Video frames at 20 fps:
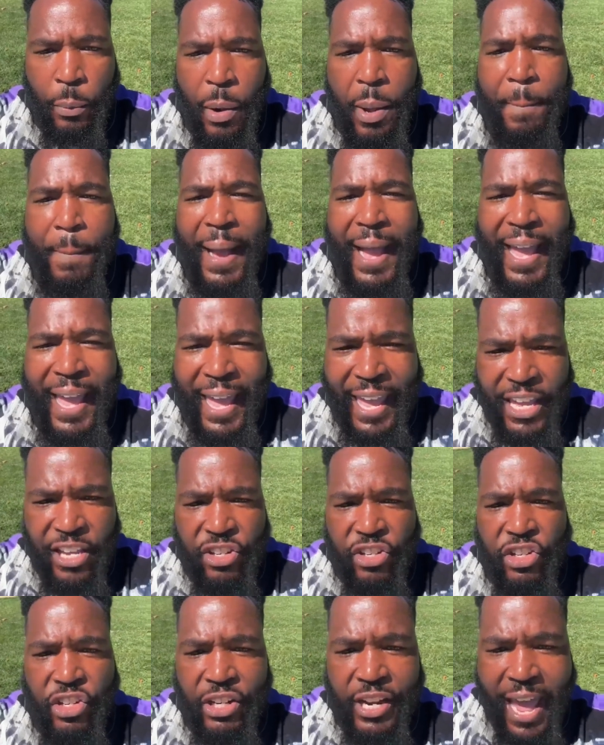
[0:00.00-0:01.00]
Where my
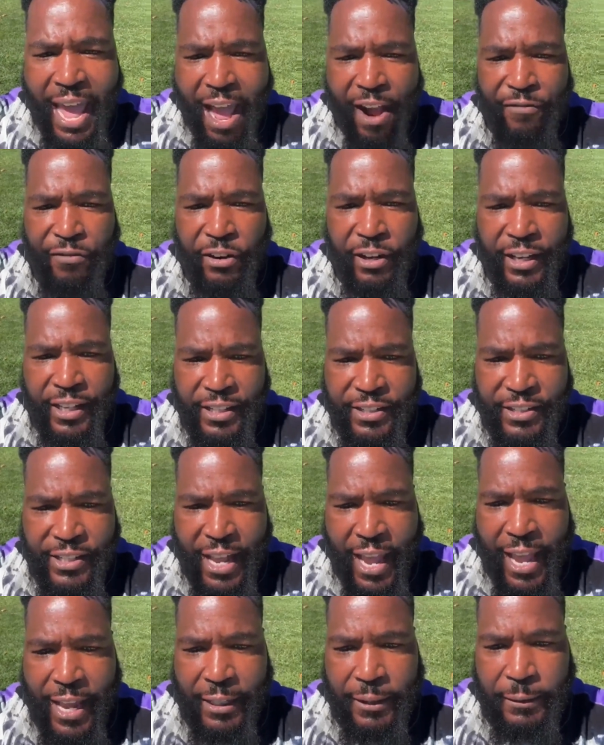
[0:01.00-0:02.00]
Haitian
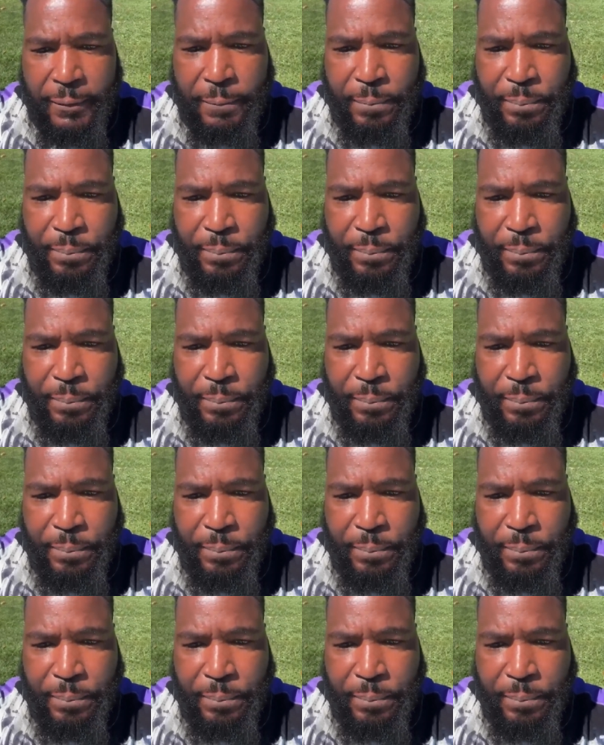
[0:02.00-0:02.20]
Africans at?